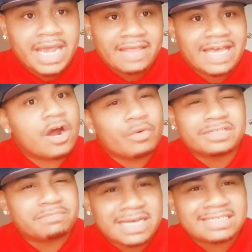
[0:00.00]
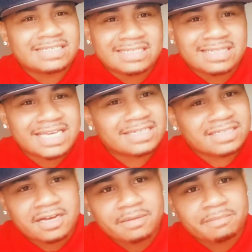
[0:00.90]
And that always messes
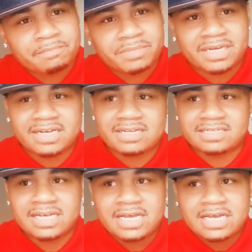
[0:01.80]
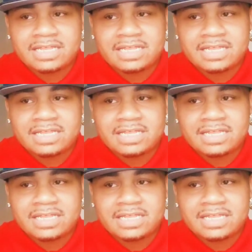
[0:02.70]
things up, because